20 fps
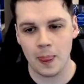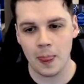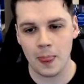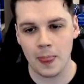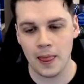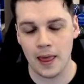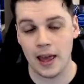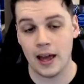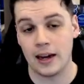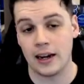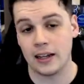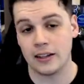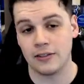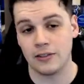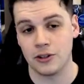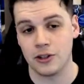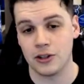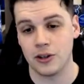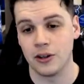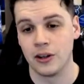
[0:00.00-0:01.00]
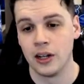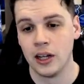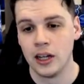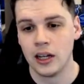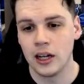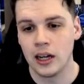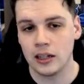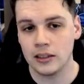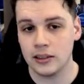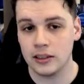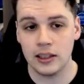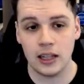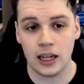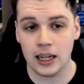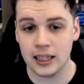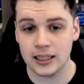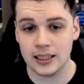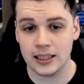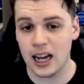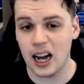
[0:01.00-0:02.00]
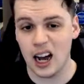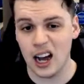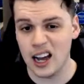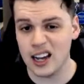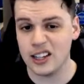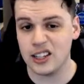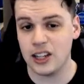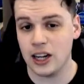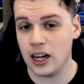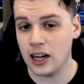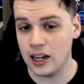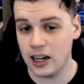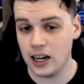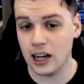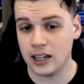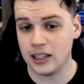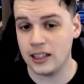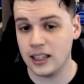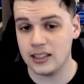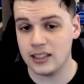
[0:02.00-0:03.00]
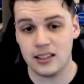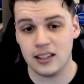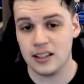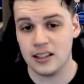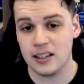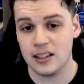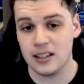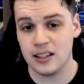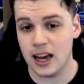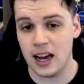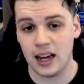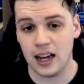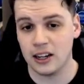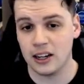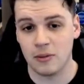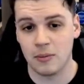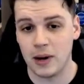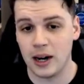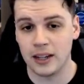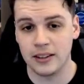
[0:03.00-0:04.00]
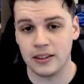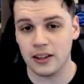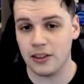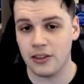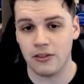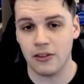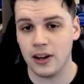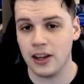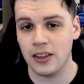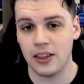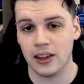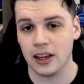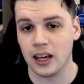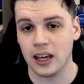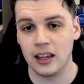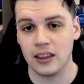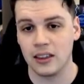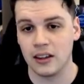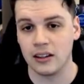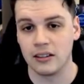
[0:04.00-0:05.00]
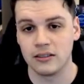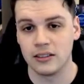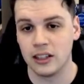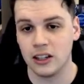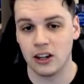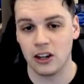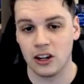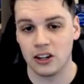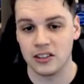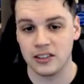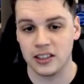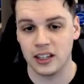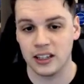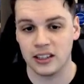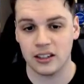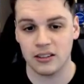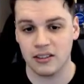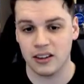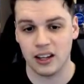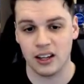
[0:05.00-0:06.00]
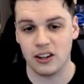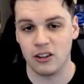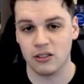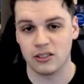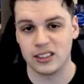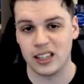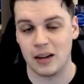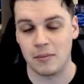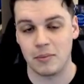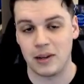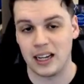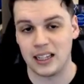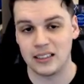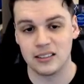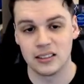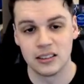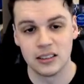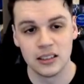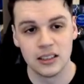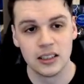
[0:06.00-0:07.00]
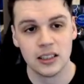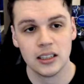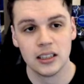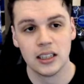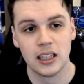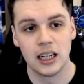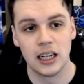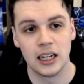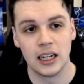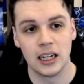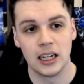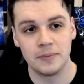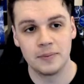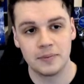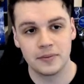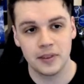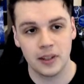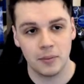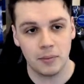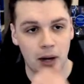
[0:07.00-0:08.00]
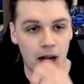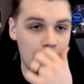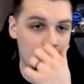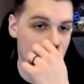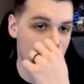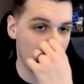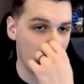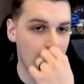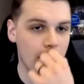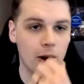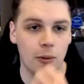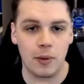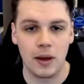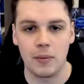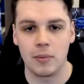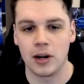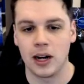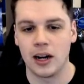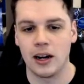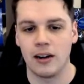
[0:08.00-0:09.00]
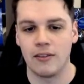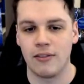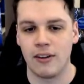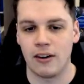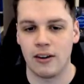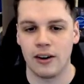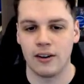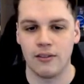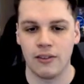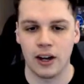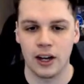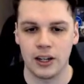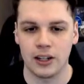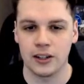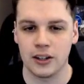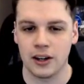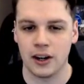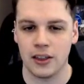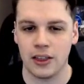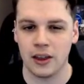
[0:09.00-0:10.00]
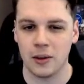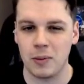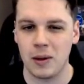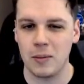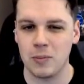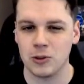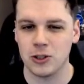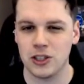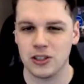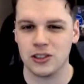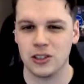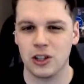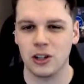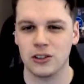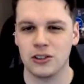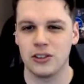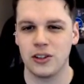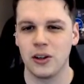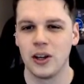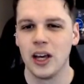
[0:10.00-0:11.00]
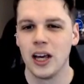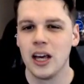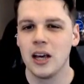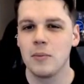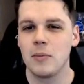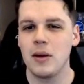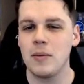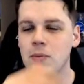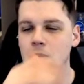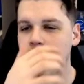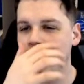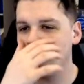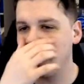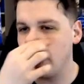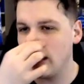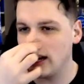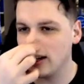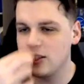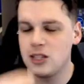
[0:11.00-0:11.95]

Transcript: Yeah, that's for sure. And like I said, I like this season's kit. I don't mind the 3 thing either. In all honesty, I don't think it looks that bad. But I know people are very divided on the thing. People just got to people. I feel like